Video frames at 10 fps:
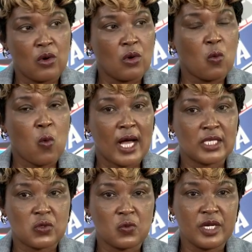
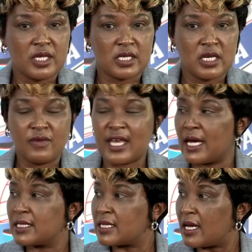Once we receive
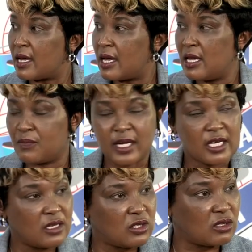that
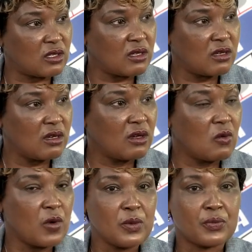application,
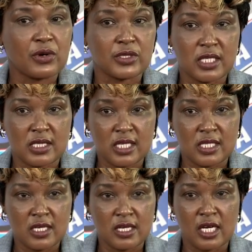we process
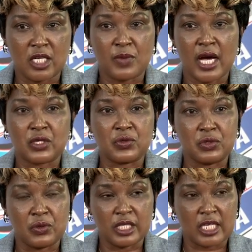it, get back to
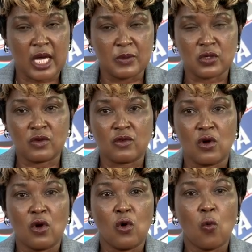you in terms of
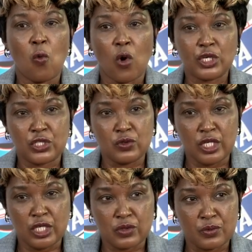what you
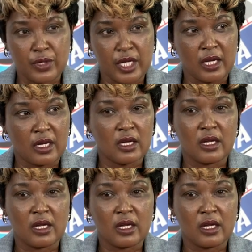need to bring,